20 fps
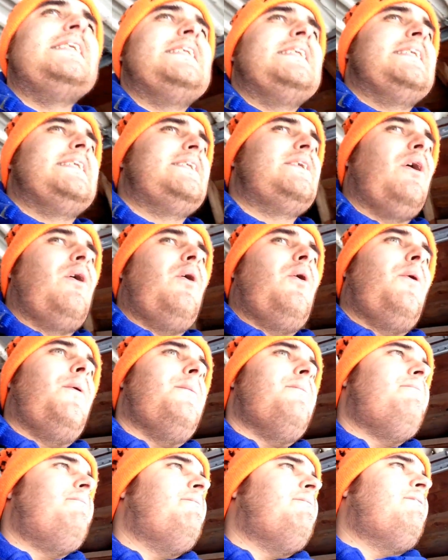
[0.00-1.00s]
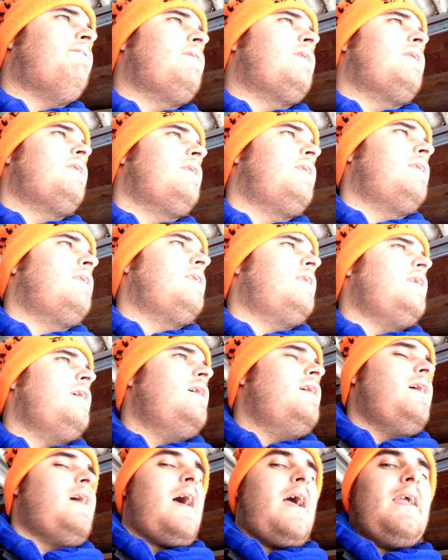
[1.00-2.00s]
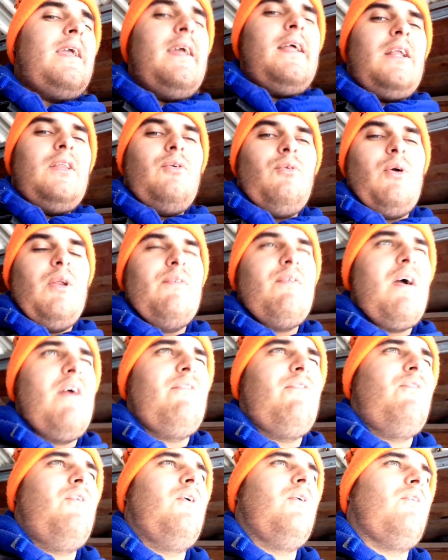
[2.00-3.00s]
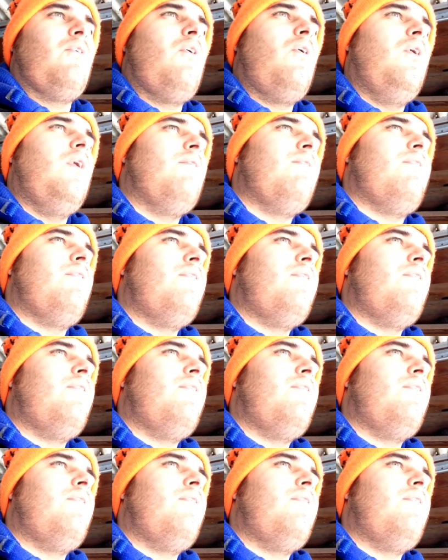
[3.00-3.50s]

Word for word: So I can get a 25 foot roll of